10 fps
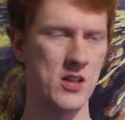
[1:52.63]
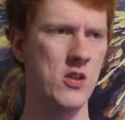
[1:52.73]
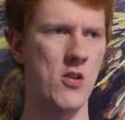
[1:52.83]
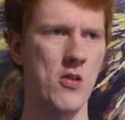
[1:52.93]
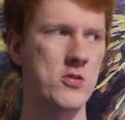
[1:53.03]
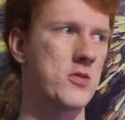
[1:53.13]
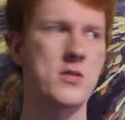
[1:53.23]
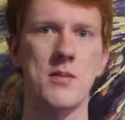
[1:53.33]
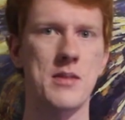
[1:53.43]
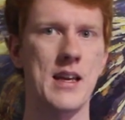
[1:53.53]
You know, do
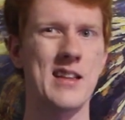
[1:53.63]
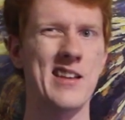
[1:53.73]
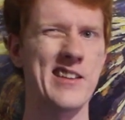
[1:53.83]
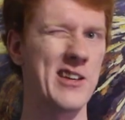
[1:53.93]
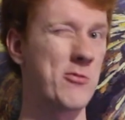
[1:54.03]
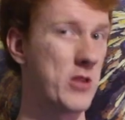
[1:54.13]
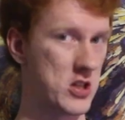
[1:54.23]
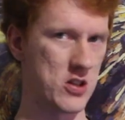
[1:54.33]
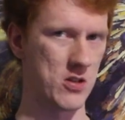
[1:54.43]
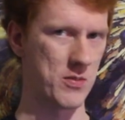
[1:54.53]
something a little
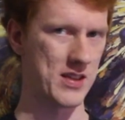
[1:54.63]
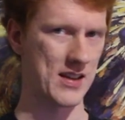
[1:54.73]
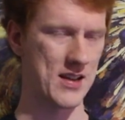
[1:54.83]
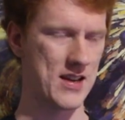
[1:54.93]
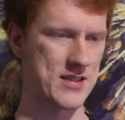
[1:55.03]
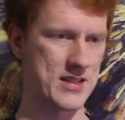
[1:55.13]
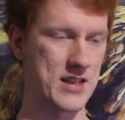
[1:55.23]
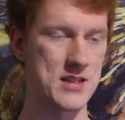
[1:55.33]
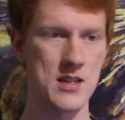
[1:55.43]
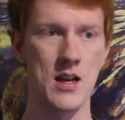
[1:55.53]
original with the
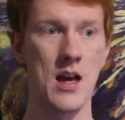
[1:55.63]
content.